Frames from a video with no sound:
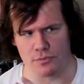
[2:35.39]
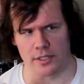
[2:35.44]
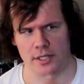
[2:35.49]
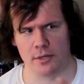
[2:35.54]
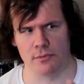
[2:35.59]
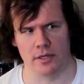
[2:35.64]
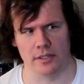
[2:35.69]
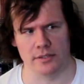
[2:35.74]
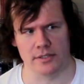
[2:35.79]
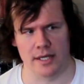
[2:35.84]

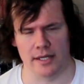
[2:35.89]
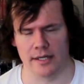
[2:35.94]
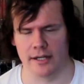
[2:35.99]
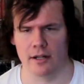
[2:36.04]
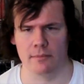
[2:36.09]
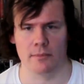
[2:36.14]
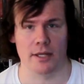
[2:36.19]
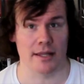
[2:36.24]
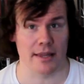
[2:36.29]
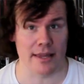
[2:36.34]
really well done.
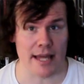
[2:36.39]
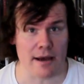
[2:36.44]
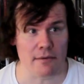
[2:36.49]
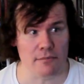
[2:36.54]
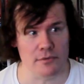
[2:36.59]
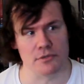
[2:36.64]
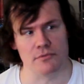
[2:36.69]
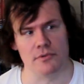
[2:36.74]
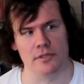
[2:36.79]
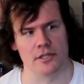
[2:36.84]
And I'm like,
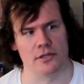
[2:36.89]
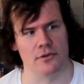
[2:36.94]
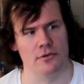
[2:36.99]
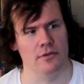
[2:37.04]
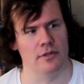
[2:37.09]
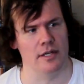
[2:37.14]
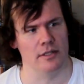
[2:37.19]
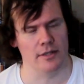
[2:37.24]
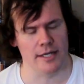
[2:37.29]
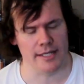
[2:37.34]
that was really
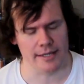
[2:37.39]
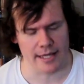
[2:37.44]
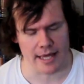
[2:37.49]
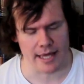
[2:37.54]
cool. I like